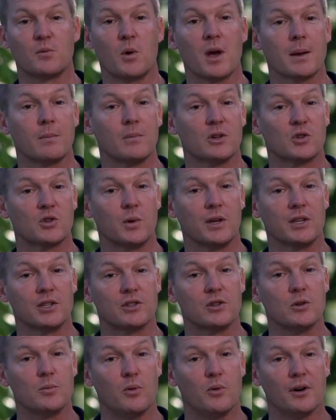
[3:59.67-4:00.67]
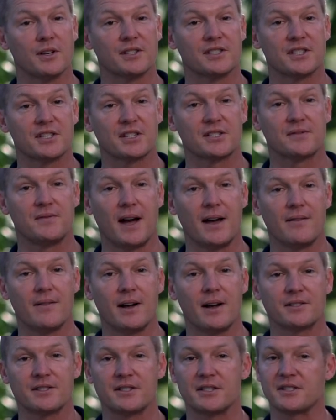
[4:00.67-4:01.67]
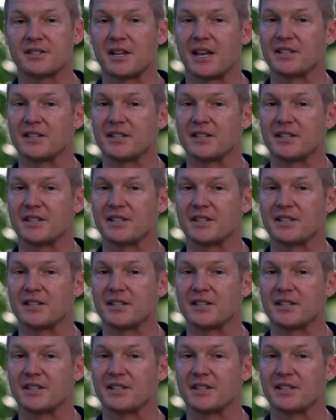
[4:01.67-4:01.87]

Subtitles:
weighing between 2.65 ounces